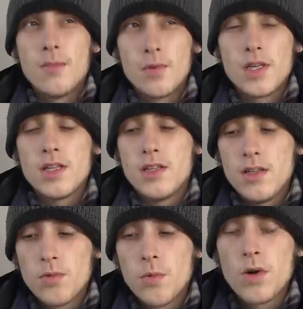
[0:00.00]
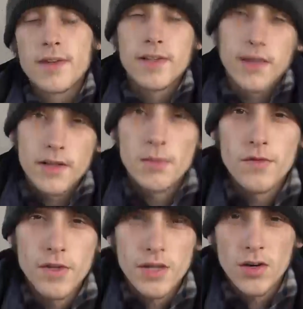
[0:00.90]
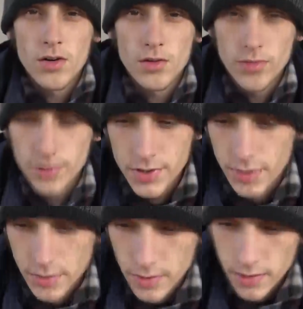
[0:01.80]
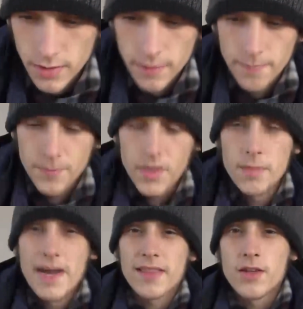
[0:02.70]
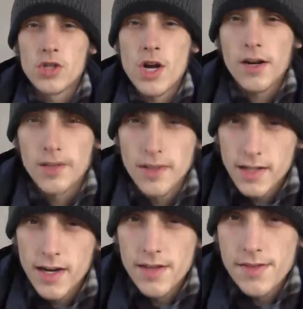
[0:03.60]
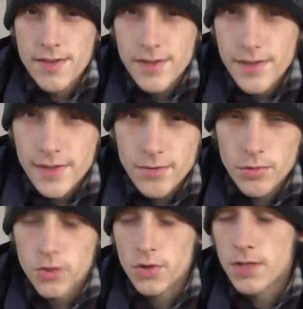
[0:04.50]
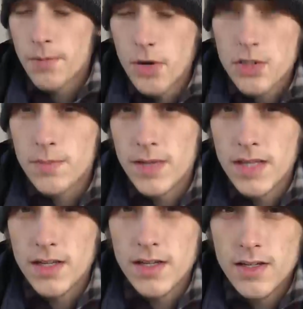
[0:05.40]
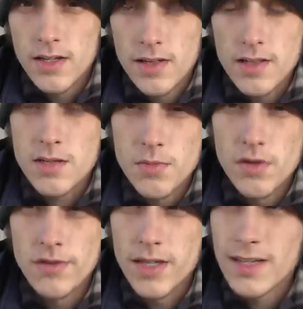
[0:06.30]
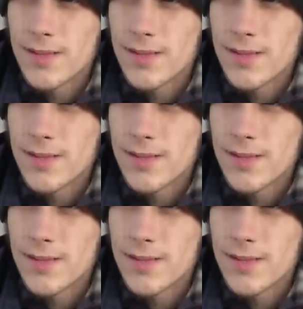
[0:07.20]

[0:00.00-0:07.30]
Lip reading: We were working on another movie called The Mat, the Chalk, and the Gun, which was supposed to be this movie.